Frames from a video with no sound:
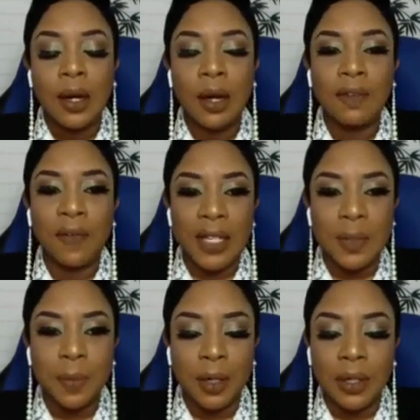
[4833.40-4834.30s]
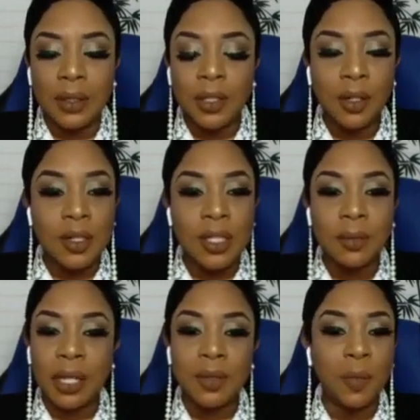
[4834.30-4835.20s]
on Facebook.
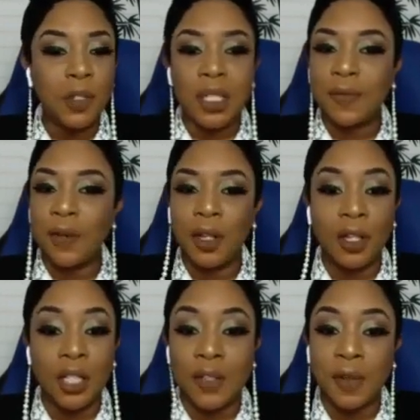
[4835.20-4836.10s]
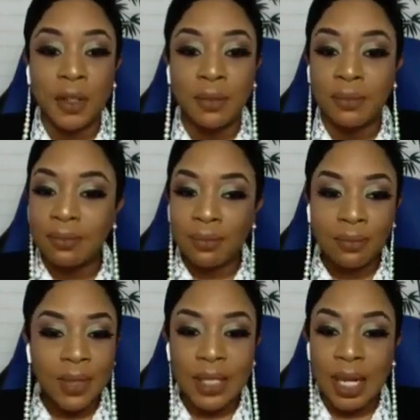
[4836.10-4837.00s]
Sometimes people just follow you just for
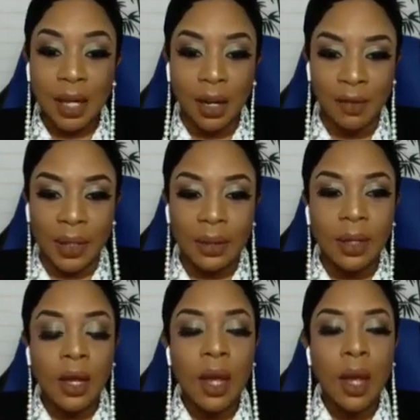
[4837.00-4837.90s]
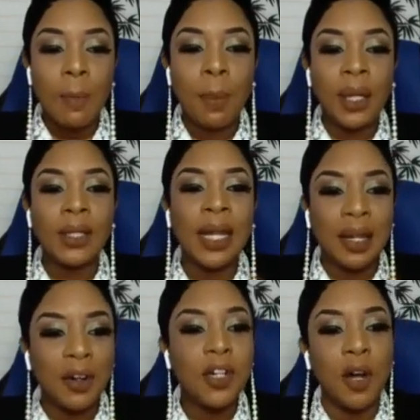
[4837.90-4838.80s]
the sake of it. But let
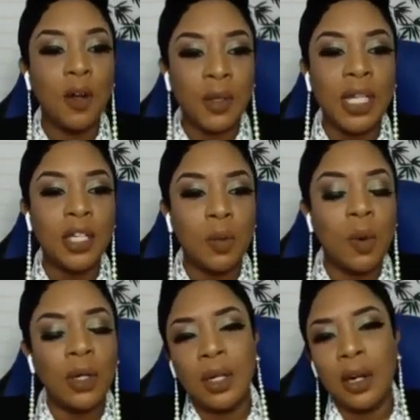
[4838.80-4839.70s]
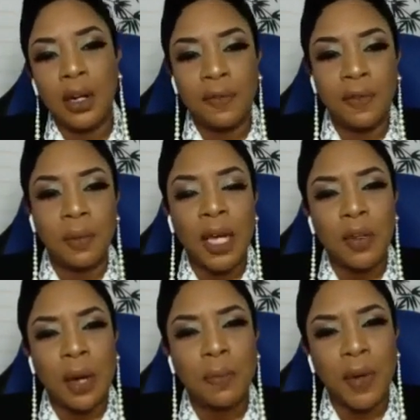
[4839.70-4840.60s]
her know that you want to learn from her.
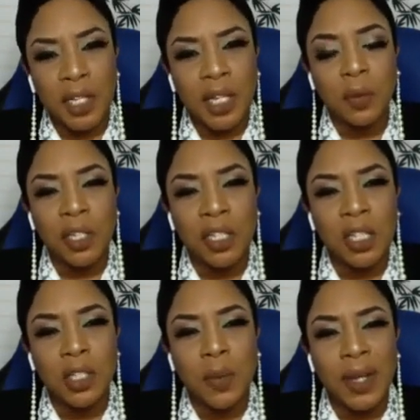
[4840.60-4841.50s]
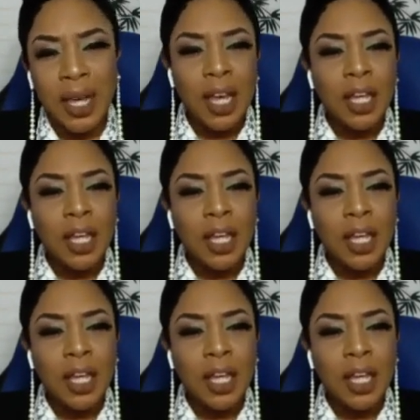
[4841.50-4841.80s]
You appreciate what she's doing.